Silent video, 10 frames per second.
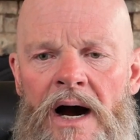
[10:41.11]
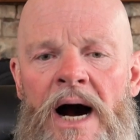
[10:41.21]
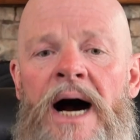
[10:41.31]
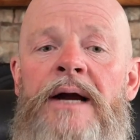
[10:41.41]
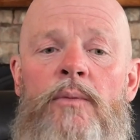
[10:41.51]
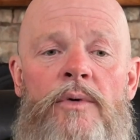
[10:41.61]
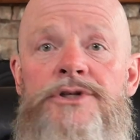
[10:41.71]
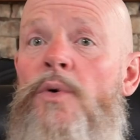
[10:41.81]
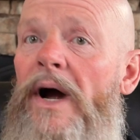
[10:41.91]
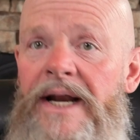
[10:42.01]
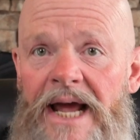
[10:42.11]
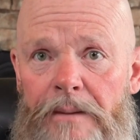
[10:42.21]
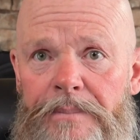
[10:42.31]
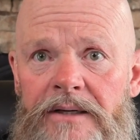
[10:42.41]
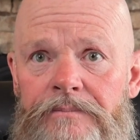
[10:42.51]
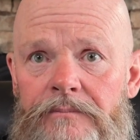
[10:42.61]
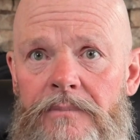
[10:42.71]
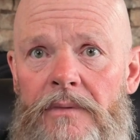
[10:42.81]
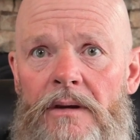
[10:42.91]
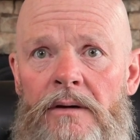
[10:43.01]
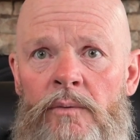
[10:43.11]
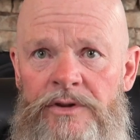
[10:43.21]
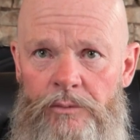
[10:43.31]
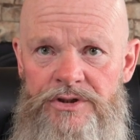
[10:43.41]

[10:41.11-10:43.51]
I was quite happy with the